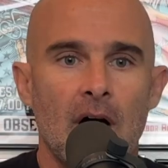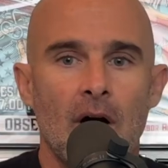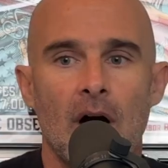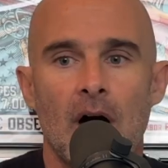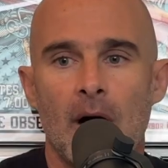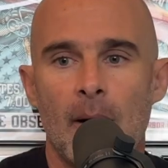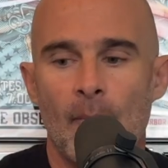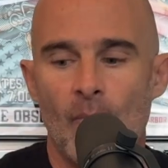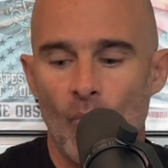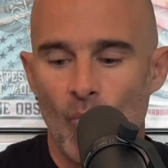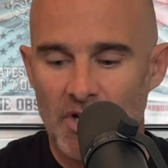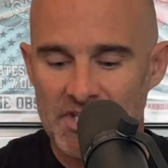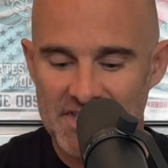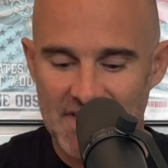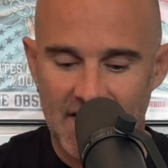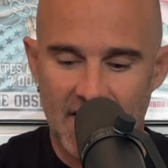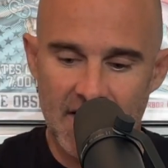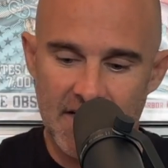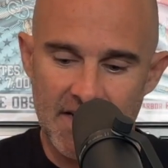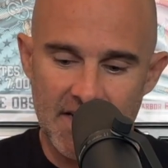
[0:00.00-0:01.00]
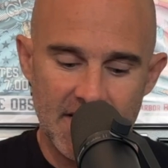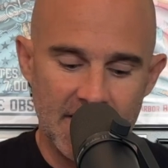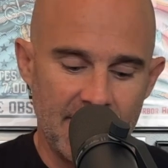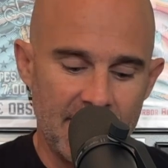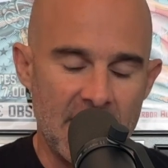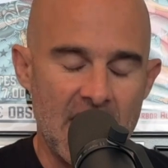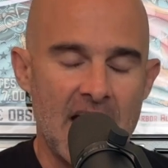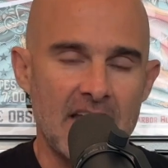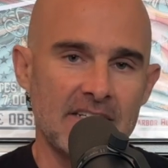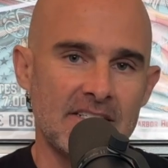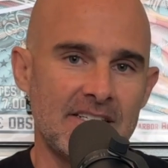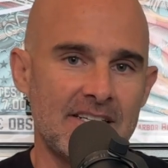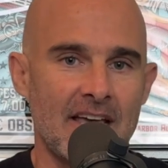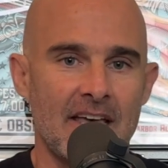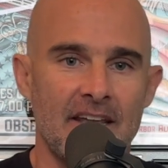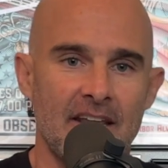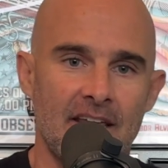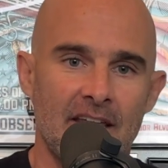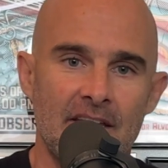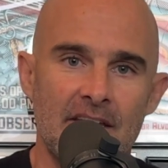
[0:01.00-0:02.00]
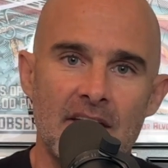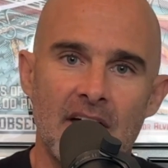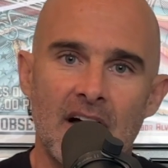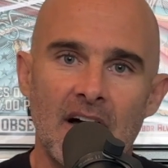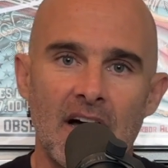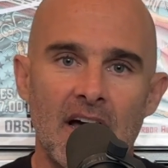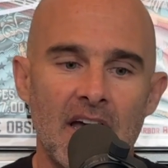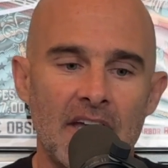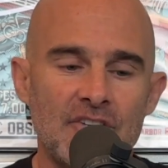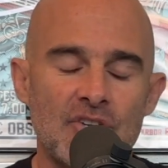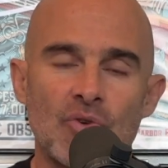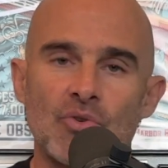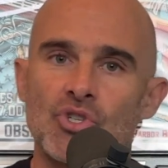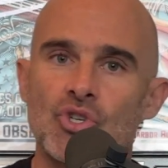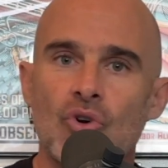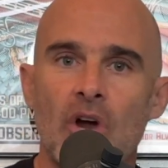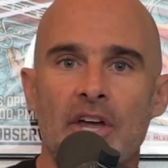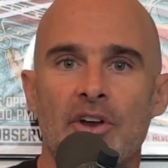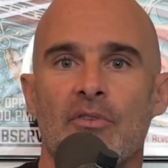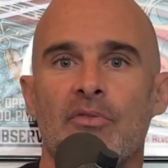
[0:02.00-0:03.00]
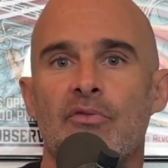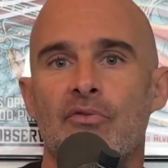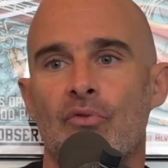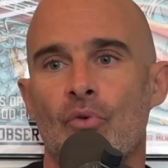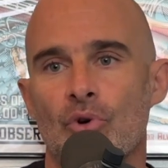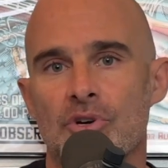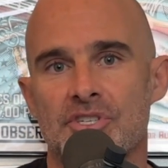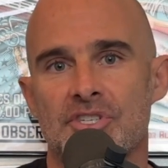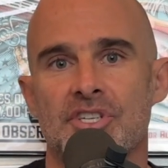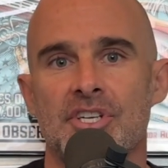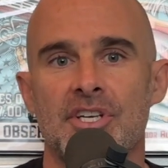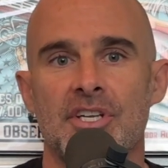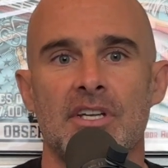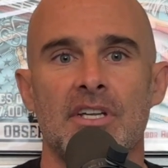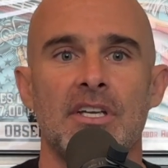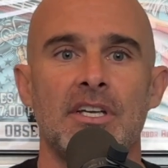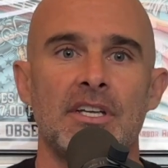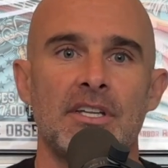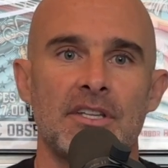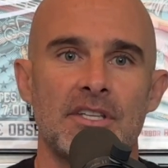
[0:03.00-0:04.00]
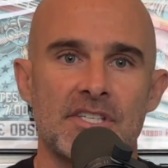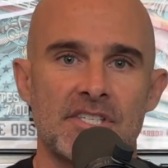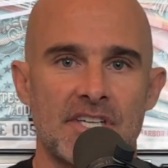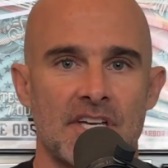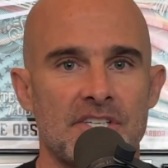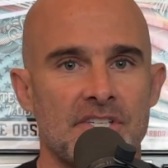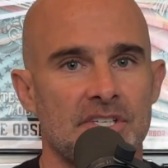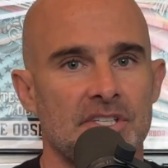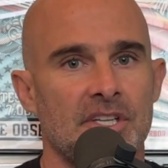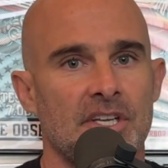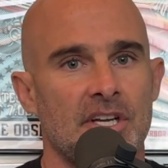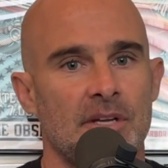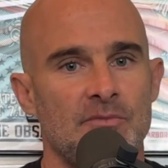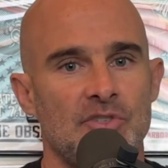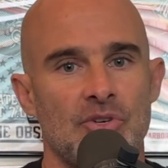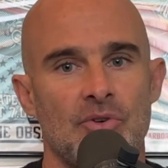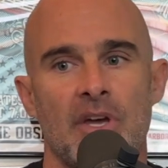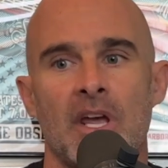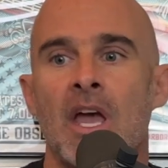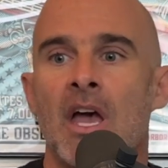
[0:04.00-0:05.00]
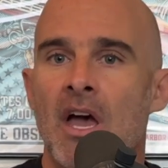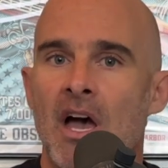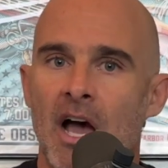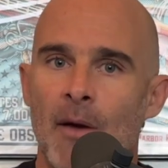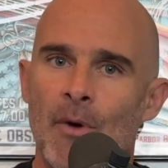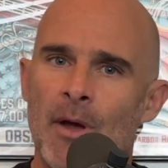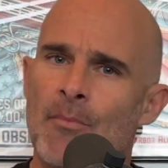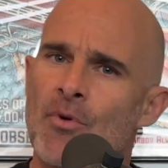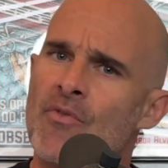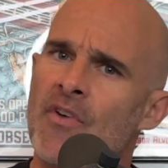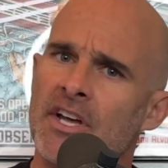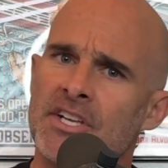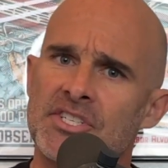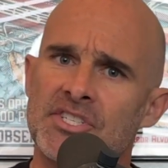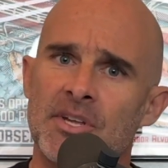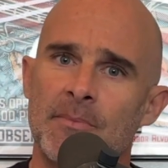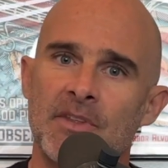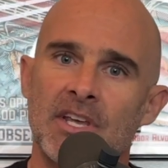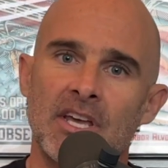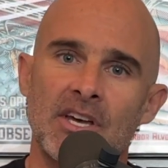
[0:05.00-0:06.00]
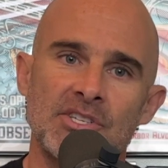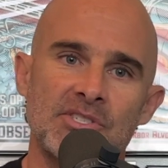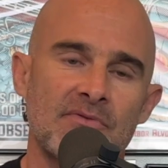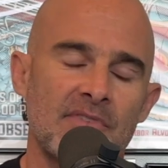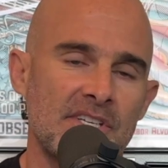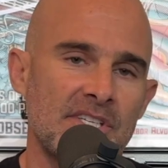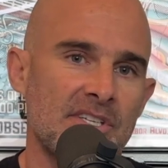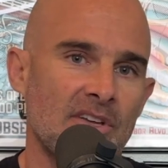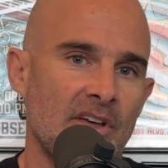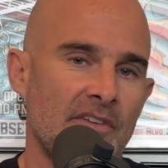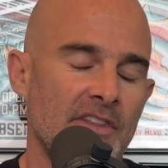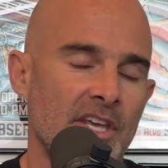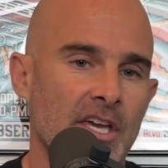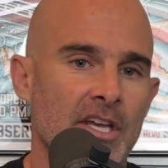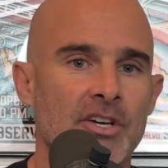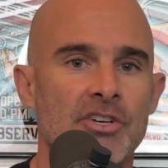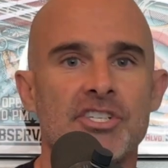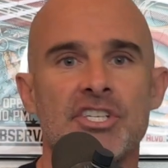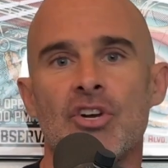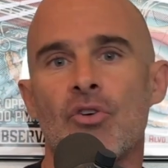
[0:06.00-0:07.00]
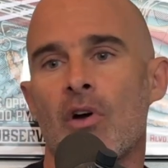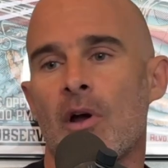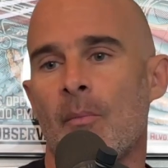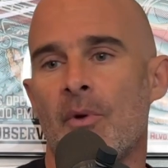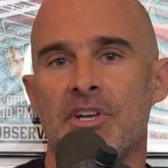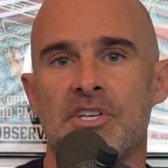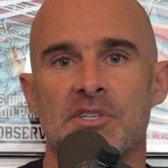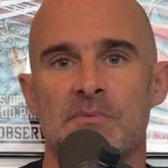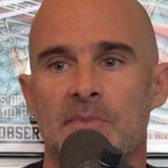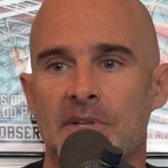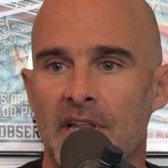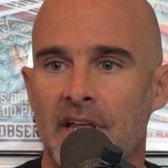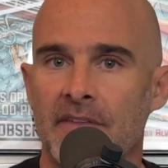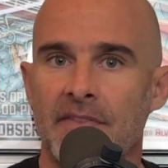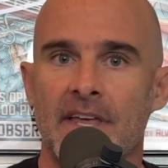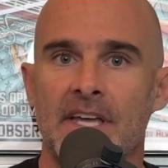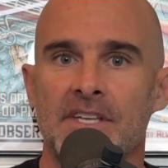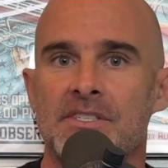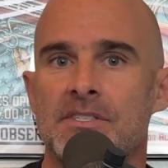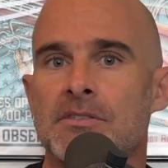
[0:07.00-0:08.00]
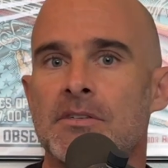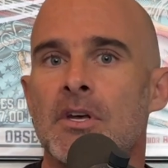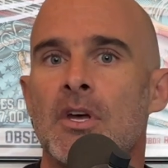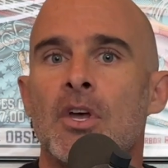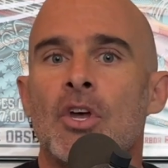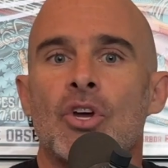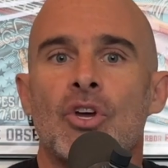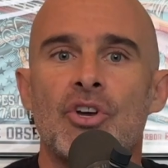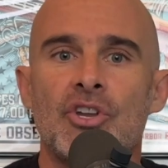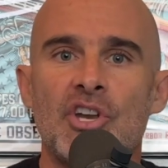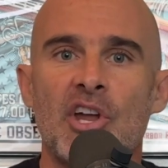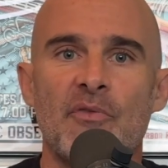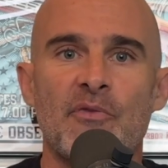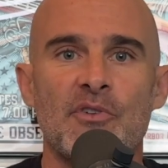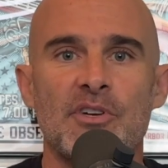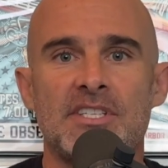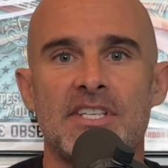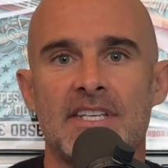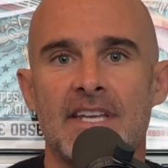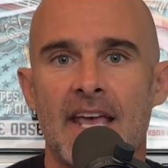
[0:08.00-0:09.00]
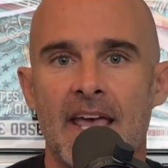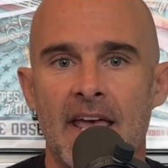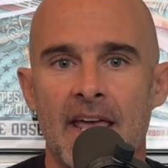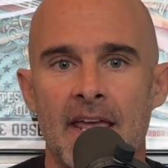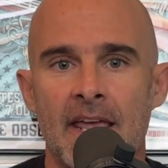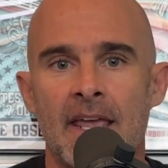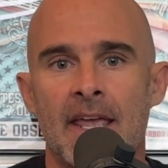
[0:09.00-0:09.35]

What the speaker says: once I kind of hit that dead end, I don't try to force it in the session that I'm doing. I might move on to something else if I still have the energy, or I might just be like, that's good enough for today,